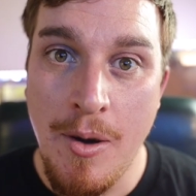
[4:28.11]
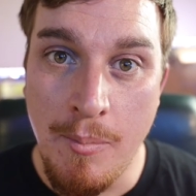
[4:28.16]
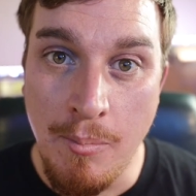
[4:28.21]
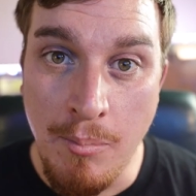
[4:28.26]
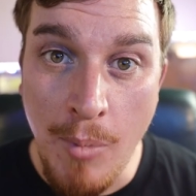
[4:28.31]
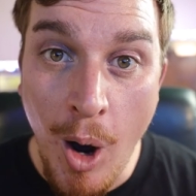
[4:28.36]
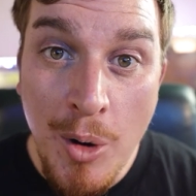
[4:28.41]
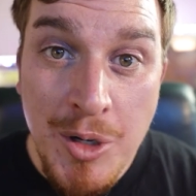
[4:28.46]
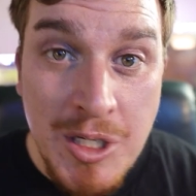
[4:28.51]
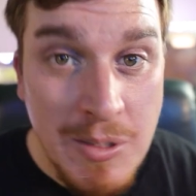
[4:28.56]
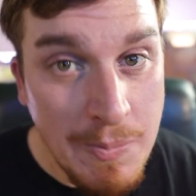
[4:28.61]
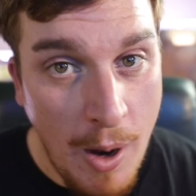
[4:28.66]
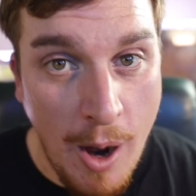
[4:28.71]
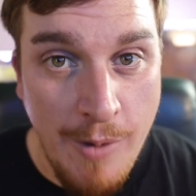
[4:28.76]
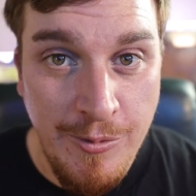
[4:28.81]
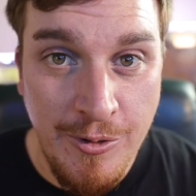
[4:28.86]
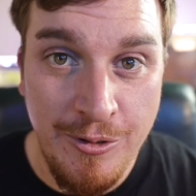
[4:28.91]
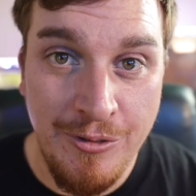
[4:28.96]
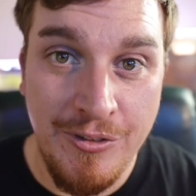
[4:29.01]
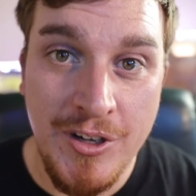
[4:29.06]
Most
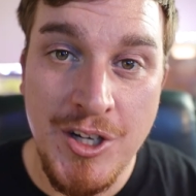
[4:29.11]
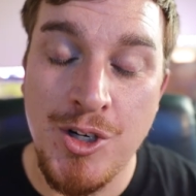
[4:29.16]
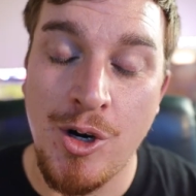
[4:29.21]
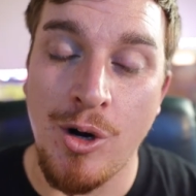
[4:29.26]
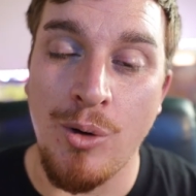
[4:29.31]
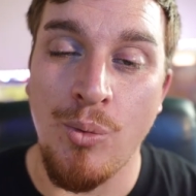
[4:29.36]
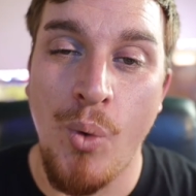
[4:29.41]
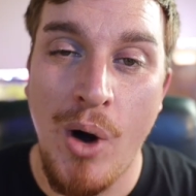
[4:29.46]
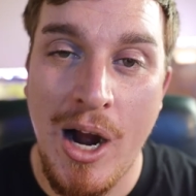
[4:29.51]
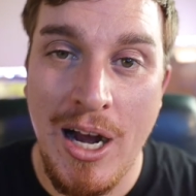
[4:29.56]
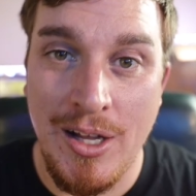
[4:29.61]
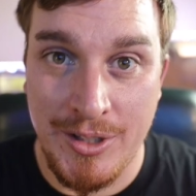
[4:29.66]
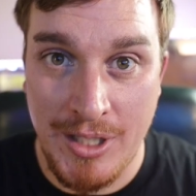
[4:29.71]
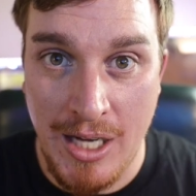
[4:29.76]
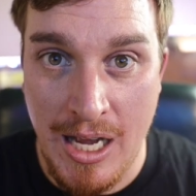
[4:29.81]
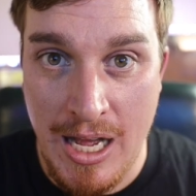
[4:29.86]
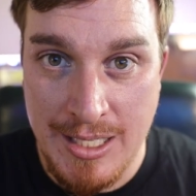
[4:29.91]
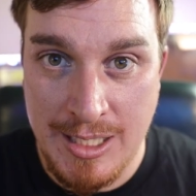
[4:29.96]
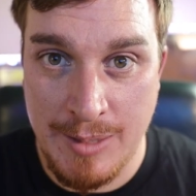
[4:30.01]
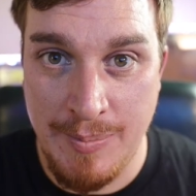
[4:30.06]
pufferfish are
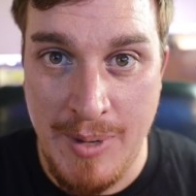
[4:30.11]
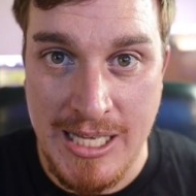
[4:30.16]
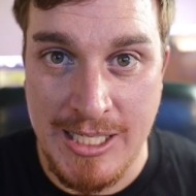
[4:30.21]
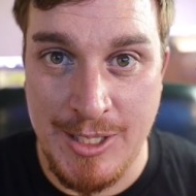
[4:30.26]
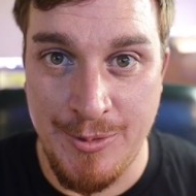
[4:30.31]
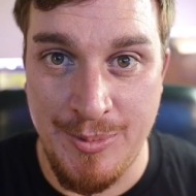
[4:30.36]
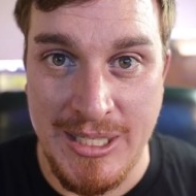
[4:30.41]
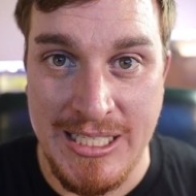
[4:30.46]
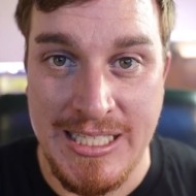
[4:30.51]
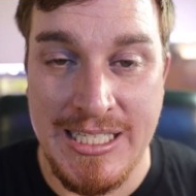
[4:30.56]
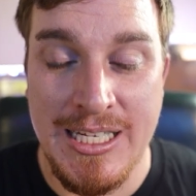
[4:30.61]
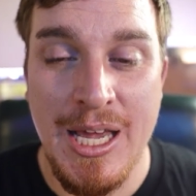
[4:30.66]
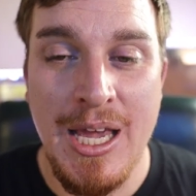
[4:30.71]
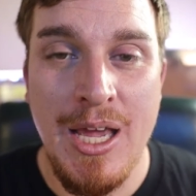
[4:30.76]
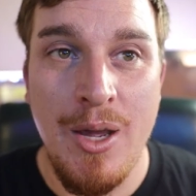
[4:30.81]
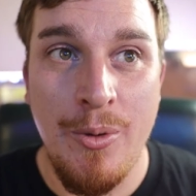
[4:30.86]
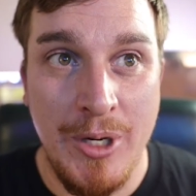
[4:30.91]
wild-caught specimens,